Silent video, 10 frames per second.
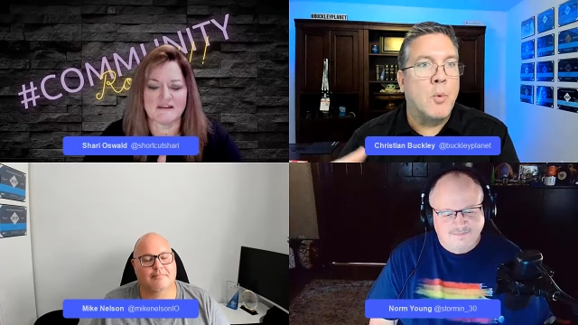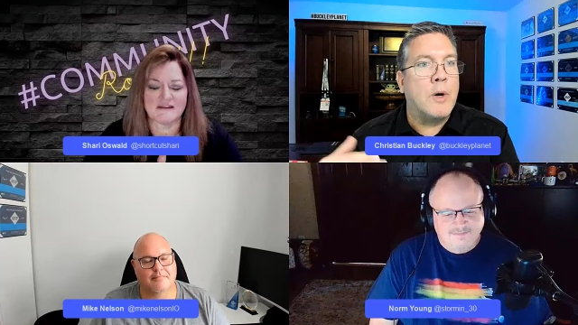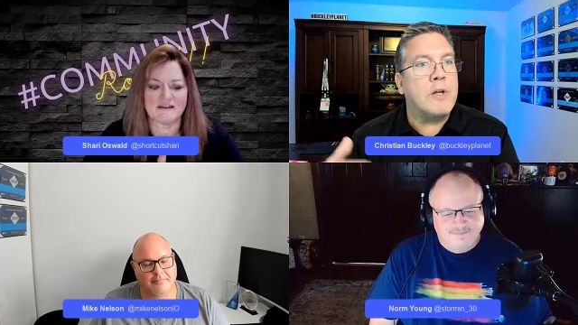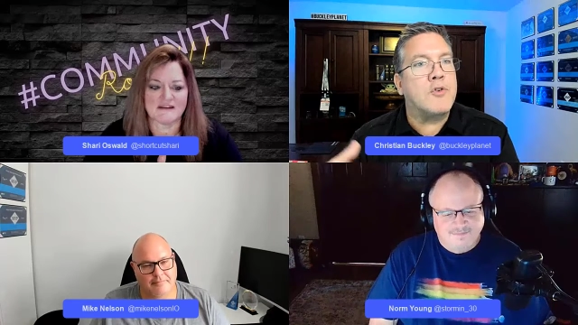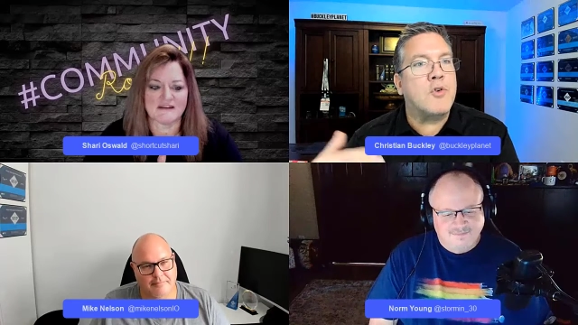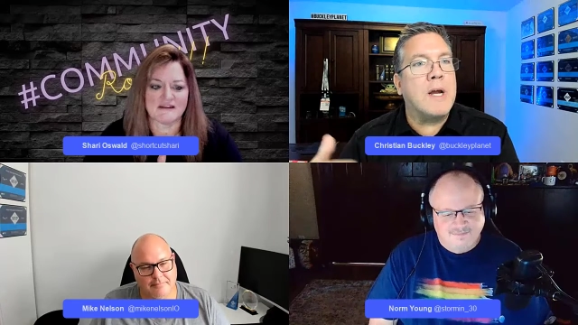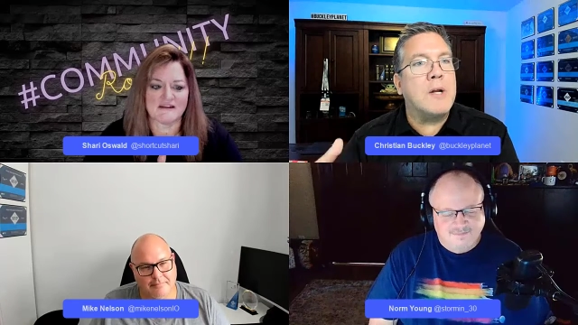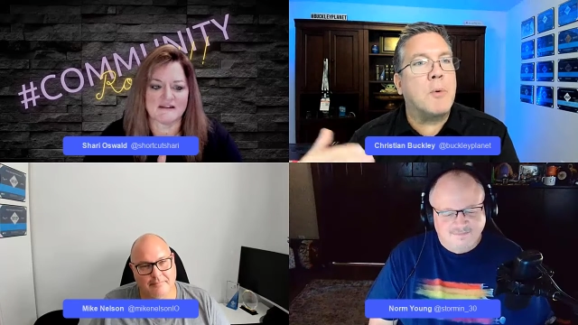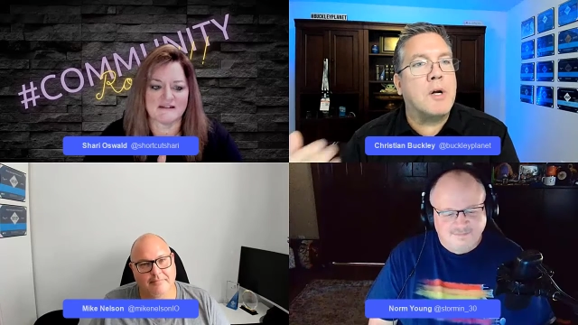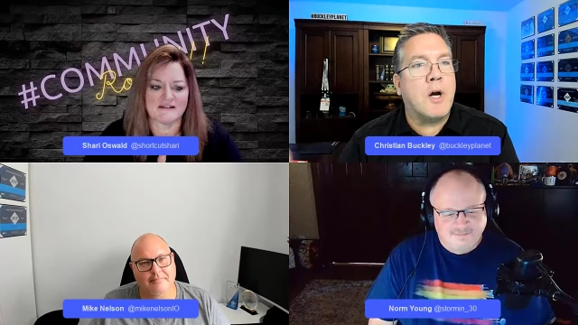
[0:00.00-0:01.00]
Speaker 1: what are you
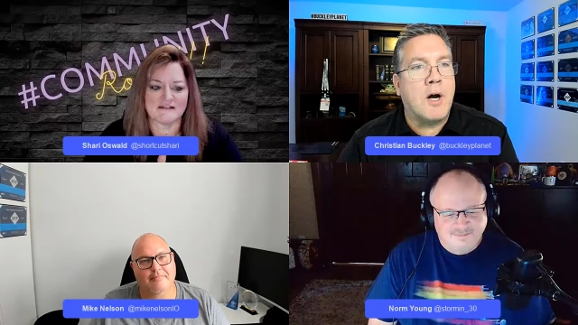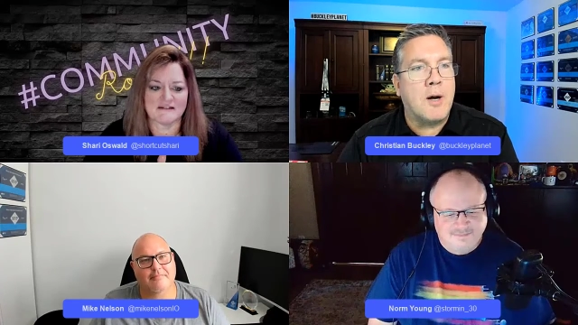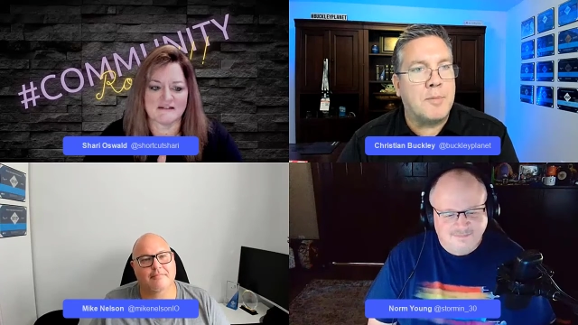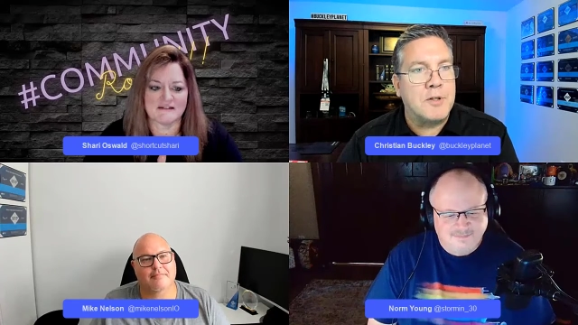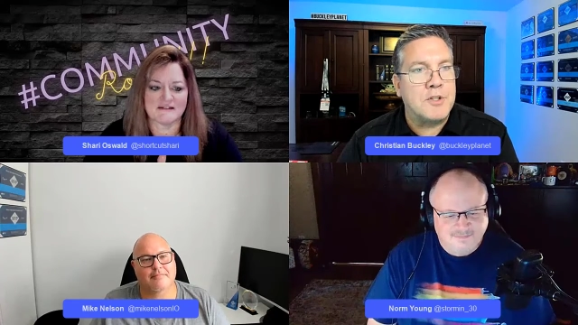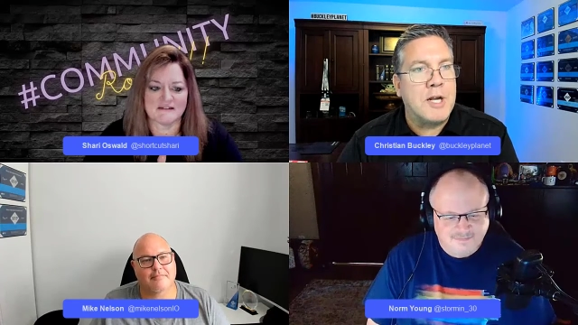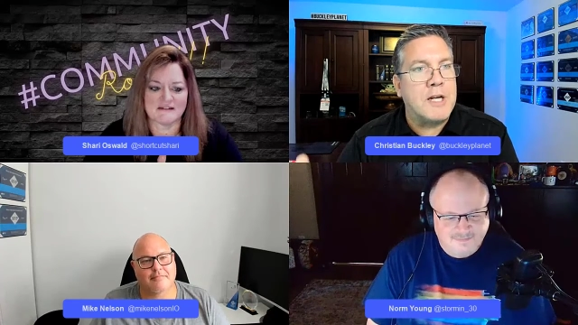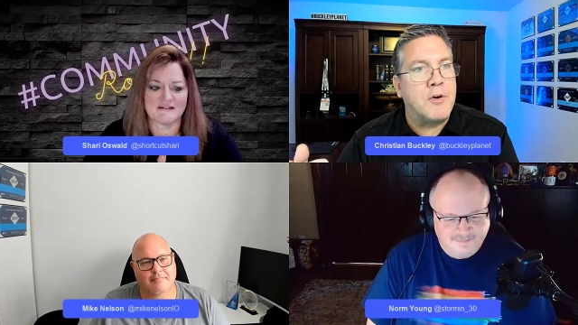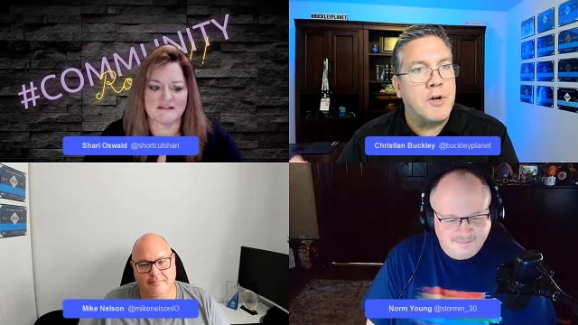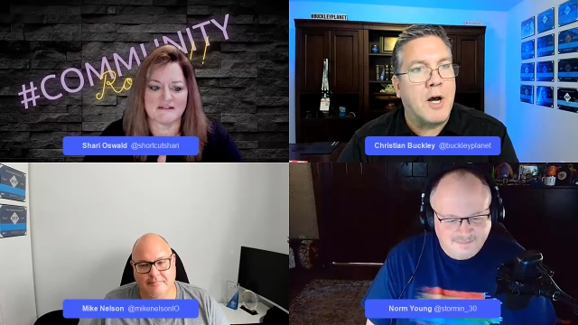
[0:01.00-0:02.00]
trying to accomplish
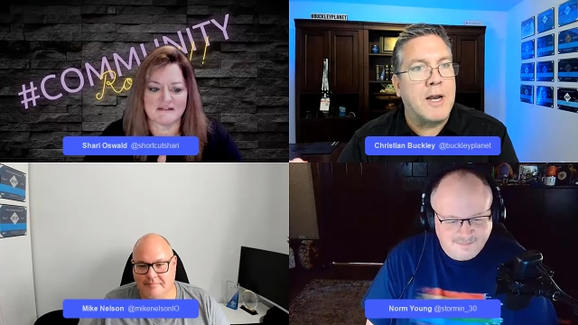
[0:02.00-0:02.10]
that you're